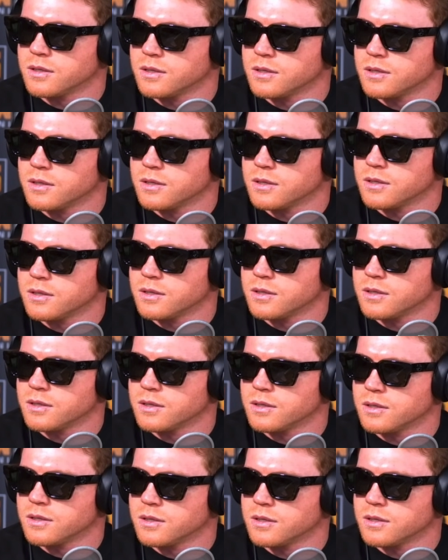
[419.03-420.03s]

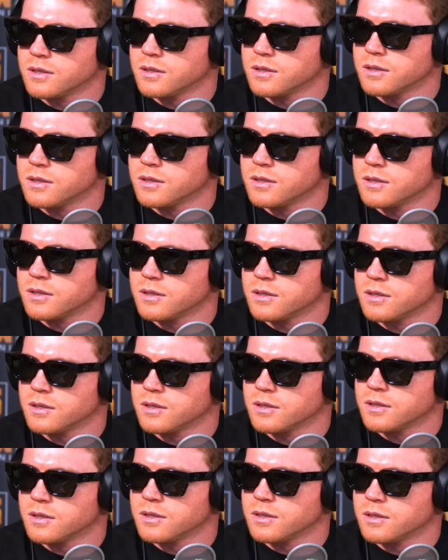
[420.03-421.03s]

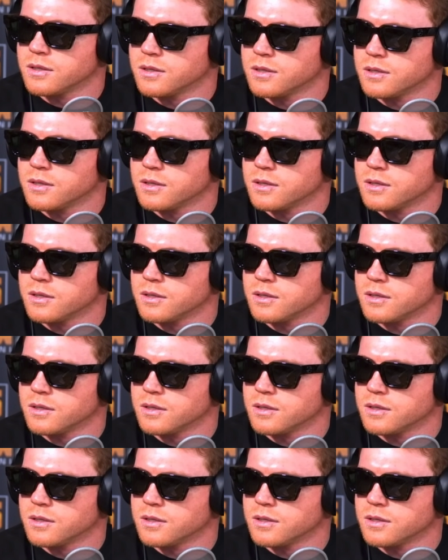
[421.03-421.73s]
[no speech]